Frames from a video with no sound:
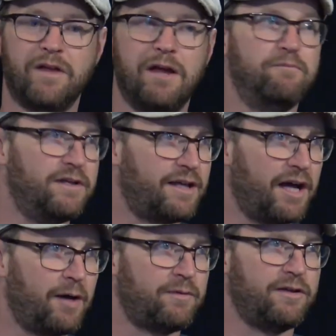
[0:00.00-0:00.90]
And
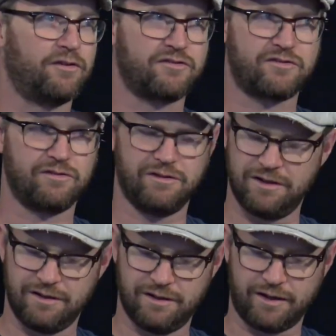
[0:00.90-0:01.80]
BCAPI, there's
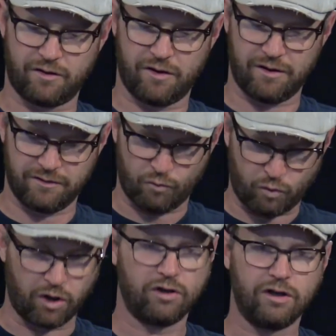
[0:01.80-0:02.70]
like
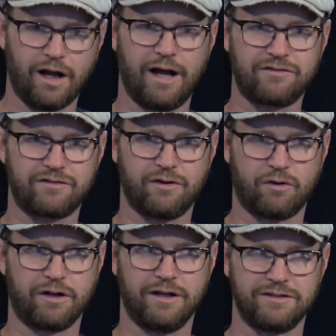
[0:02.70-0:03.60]
world class
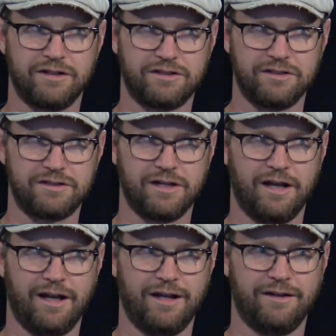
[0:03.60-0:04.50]
organizations
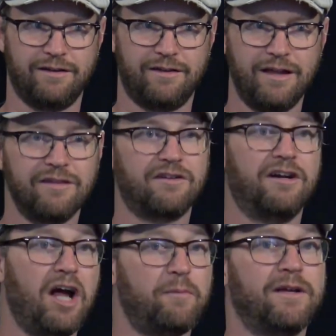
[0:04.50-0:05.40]
and things that are
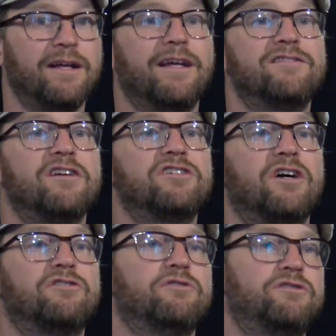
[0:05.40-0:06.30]
happening in Saint
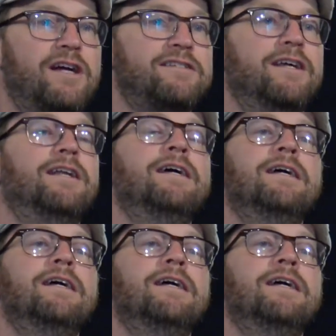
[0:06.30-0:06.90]
John to address it.